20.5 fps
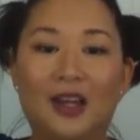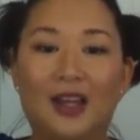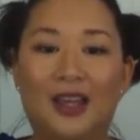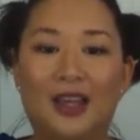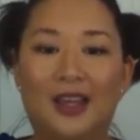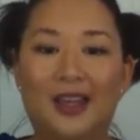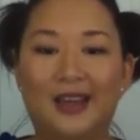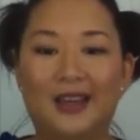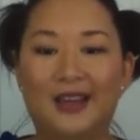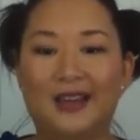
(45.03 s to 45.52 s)

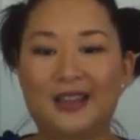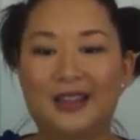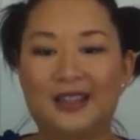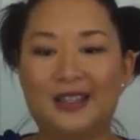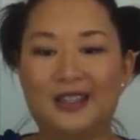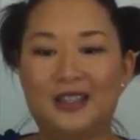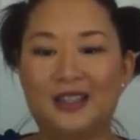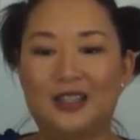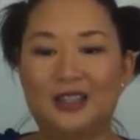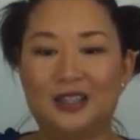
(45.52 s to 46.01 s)
And
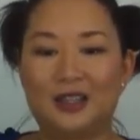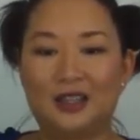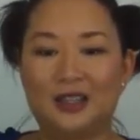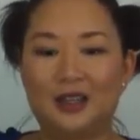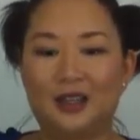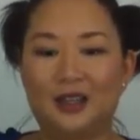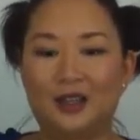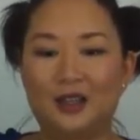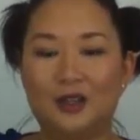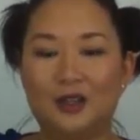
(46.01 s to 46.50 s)
it's in
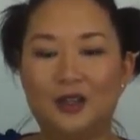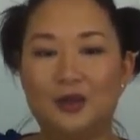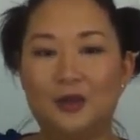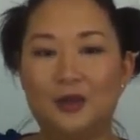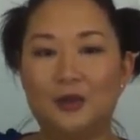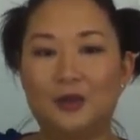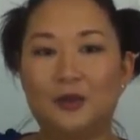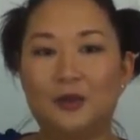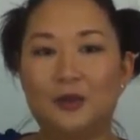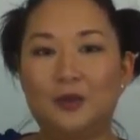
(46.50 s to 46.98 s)
a
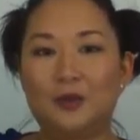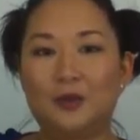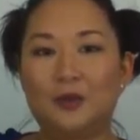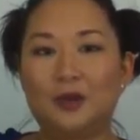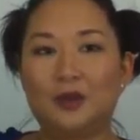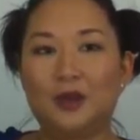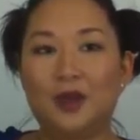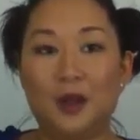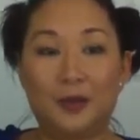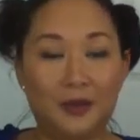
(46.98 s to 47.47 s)
new
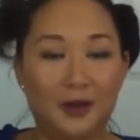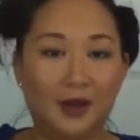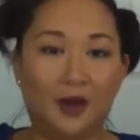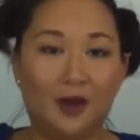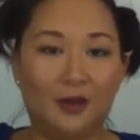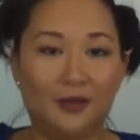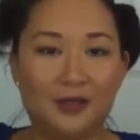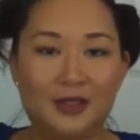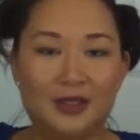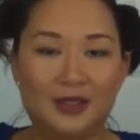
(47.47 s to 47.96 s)
company,
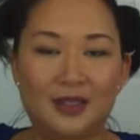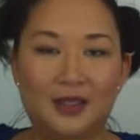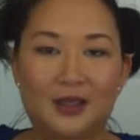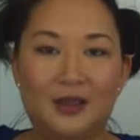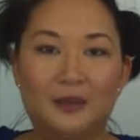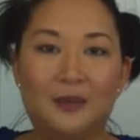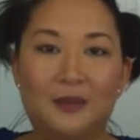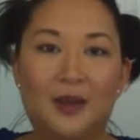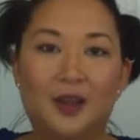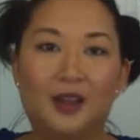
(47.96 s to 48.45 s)

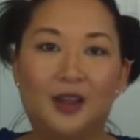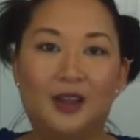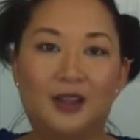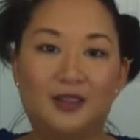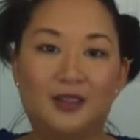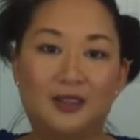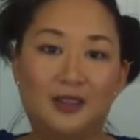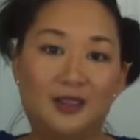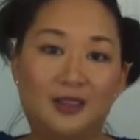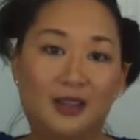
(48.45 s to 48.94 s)
obviously, but
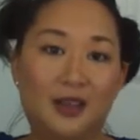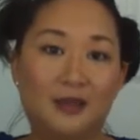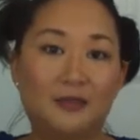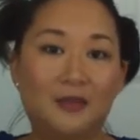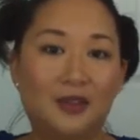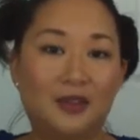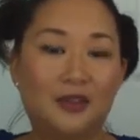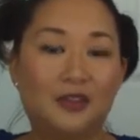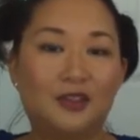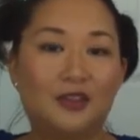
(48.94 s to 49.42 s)
it's the same
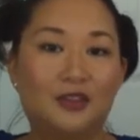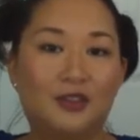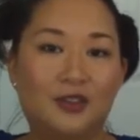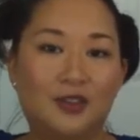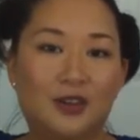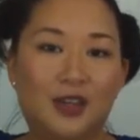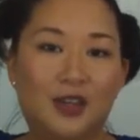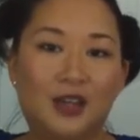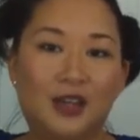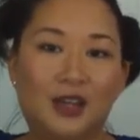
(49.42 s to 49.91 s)

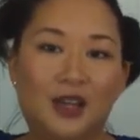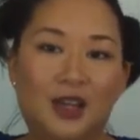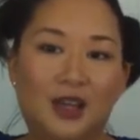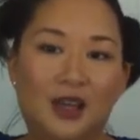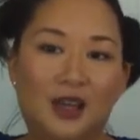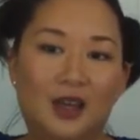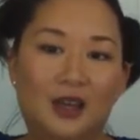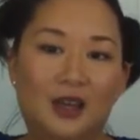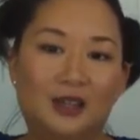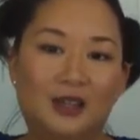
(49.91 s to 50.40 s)
industry
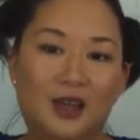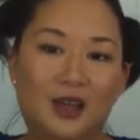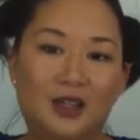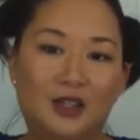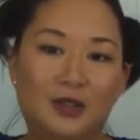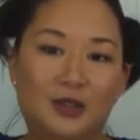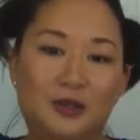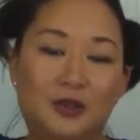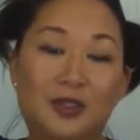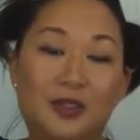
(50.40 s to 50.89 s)
and I
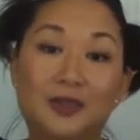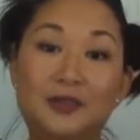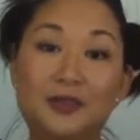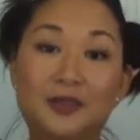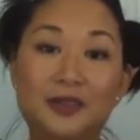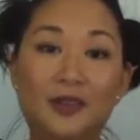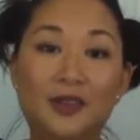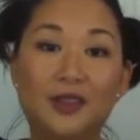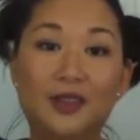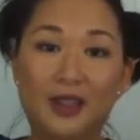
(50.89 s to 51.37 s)
do
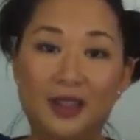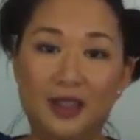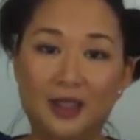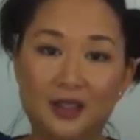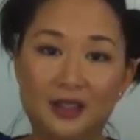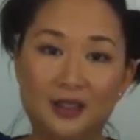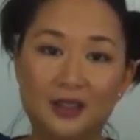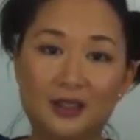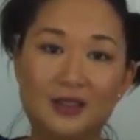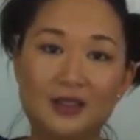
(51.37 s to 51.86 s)
different
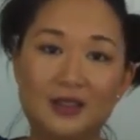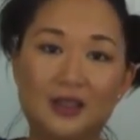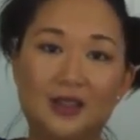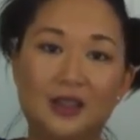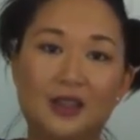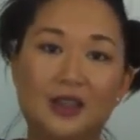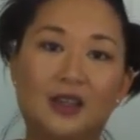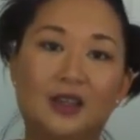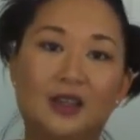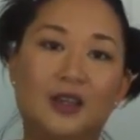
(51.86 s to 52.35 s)
things,
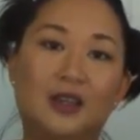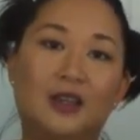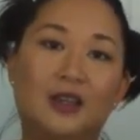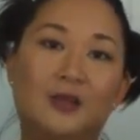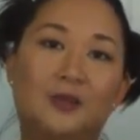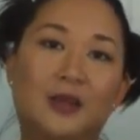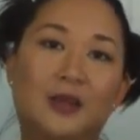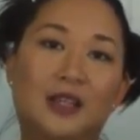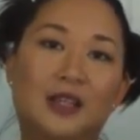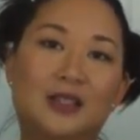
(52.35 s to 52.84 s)

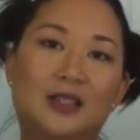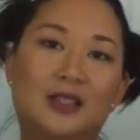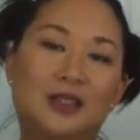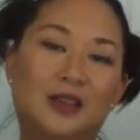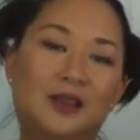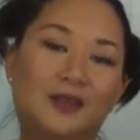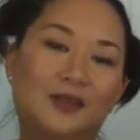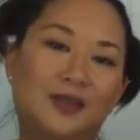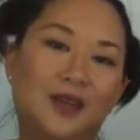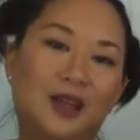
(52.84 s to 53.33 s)
but it's
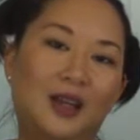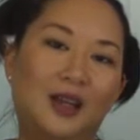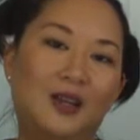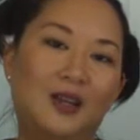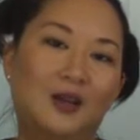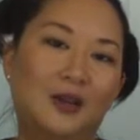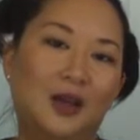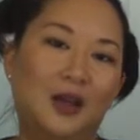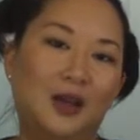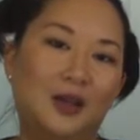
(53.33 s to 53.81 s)
stuff that I
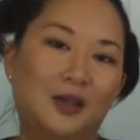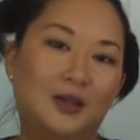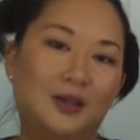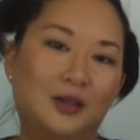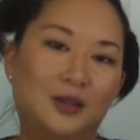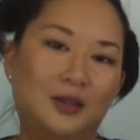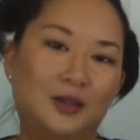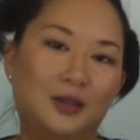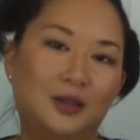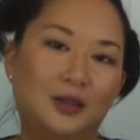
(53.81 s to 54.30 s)
know how to
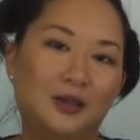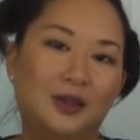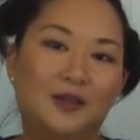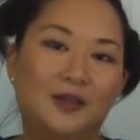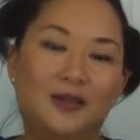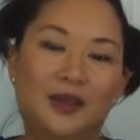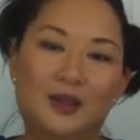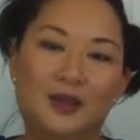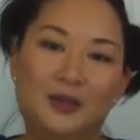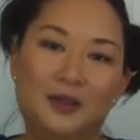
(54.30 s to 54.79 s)
do, and
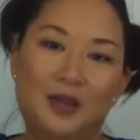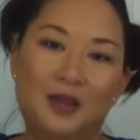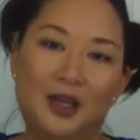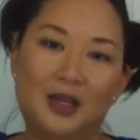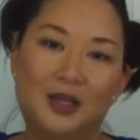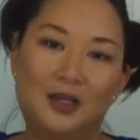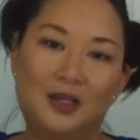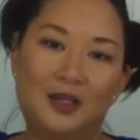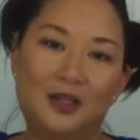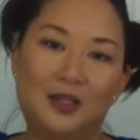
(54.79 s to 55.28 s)
if I don't know
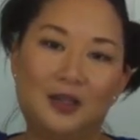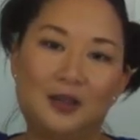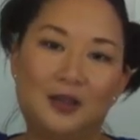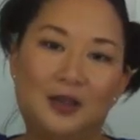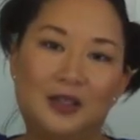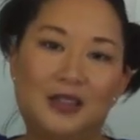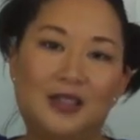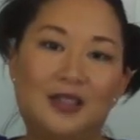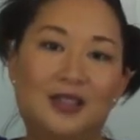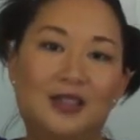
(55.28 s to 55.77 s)
how to do,
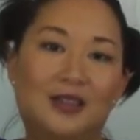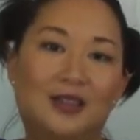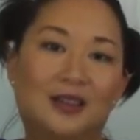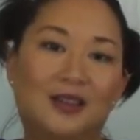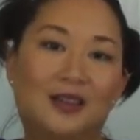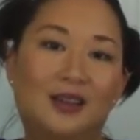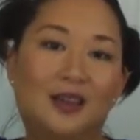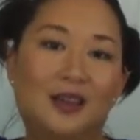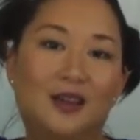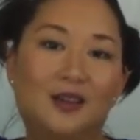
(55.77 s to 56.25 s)
it's
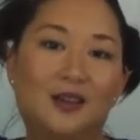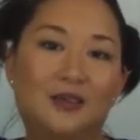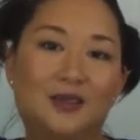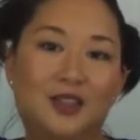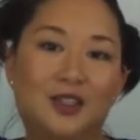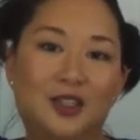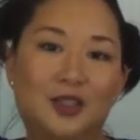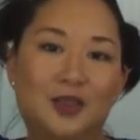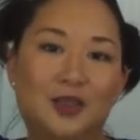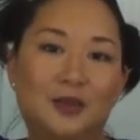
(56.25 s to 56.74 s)
easily enough
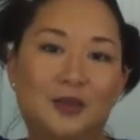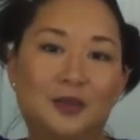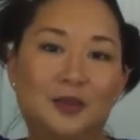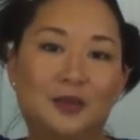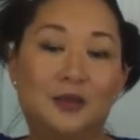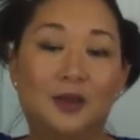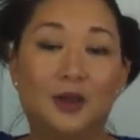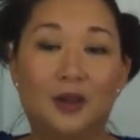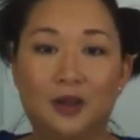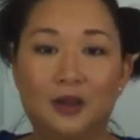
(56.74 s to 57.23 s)

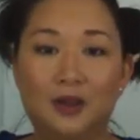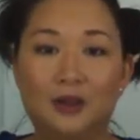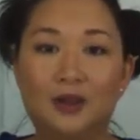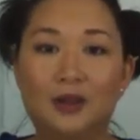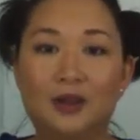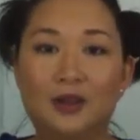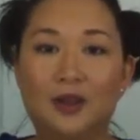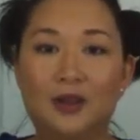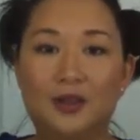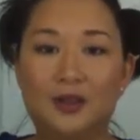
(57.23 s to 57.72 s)
to
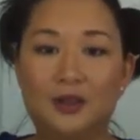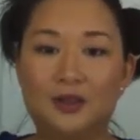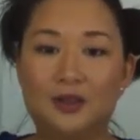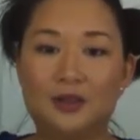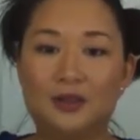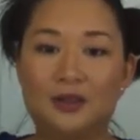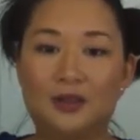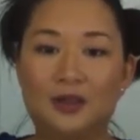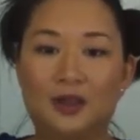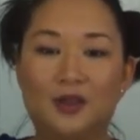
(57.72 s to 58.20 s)
learn.
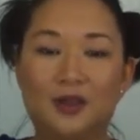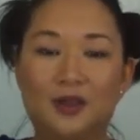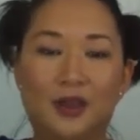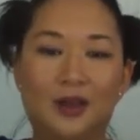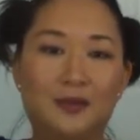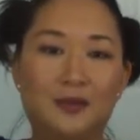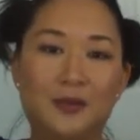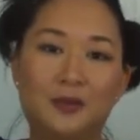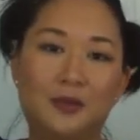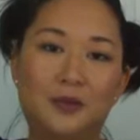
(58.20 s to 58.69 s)
There's a lot
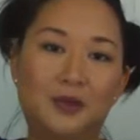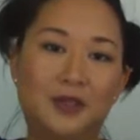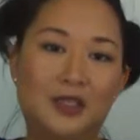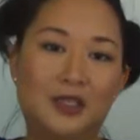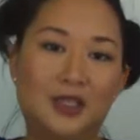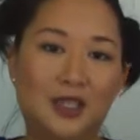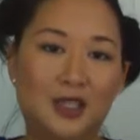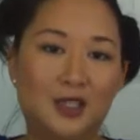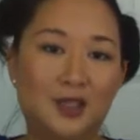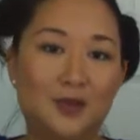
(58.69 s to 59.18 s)
of people to
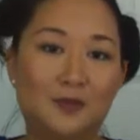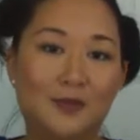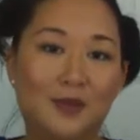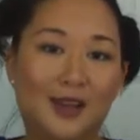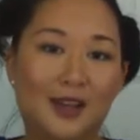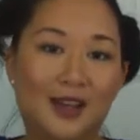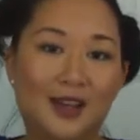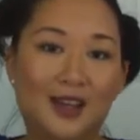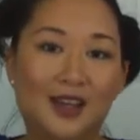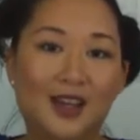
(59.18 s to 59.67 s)
teach
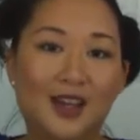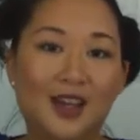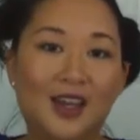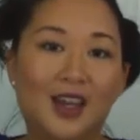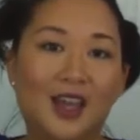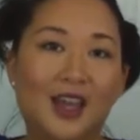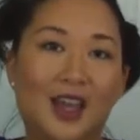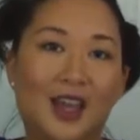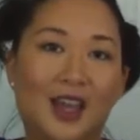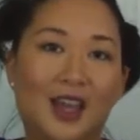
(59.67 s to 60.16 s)
me,
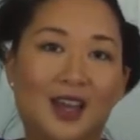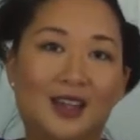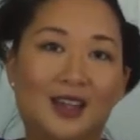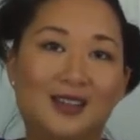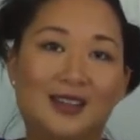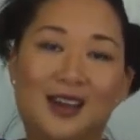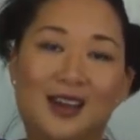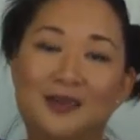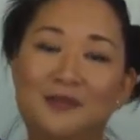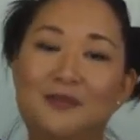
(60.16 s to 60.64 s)

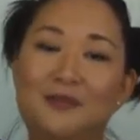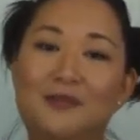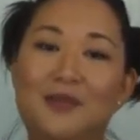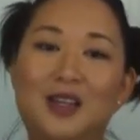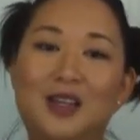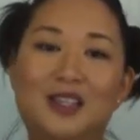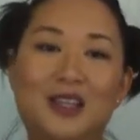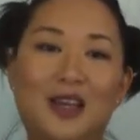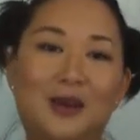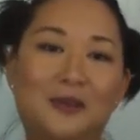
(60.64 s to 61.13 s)
and I'm
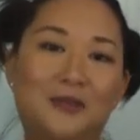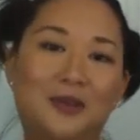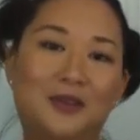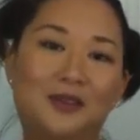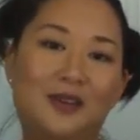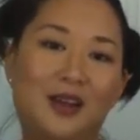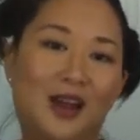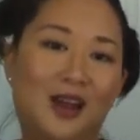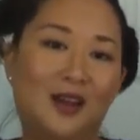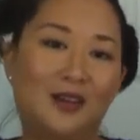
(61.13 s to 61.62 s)
much
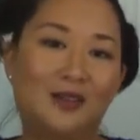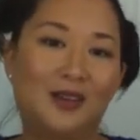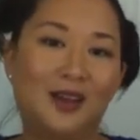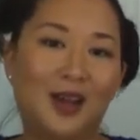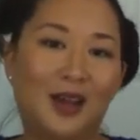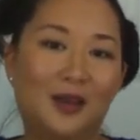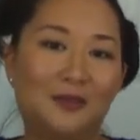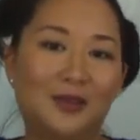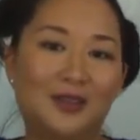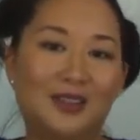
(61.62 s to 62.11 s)
happier now than
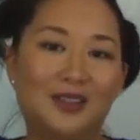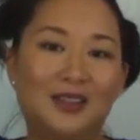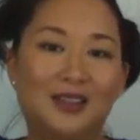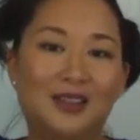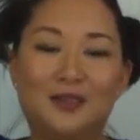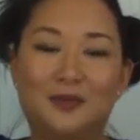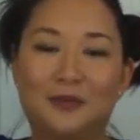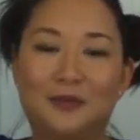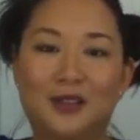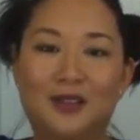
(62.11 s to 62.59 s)
I was
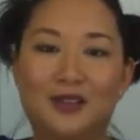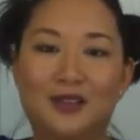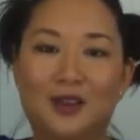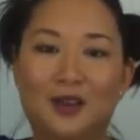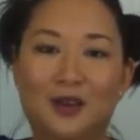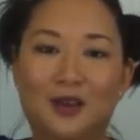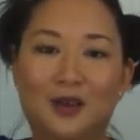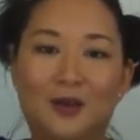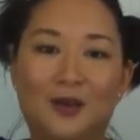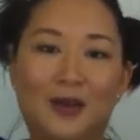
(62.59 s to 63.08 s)
6 weeks
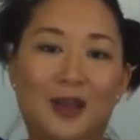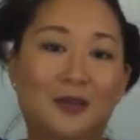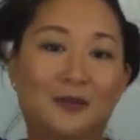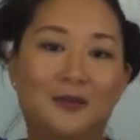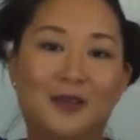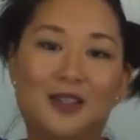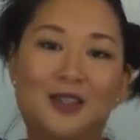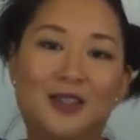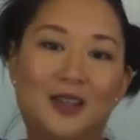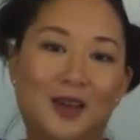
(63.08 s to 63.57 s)
ago, 8
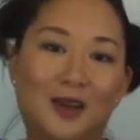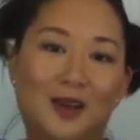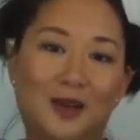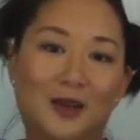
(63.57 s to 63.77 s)
weeks ago,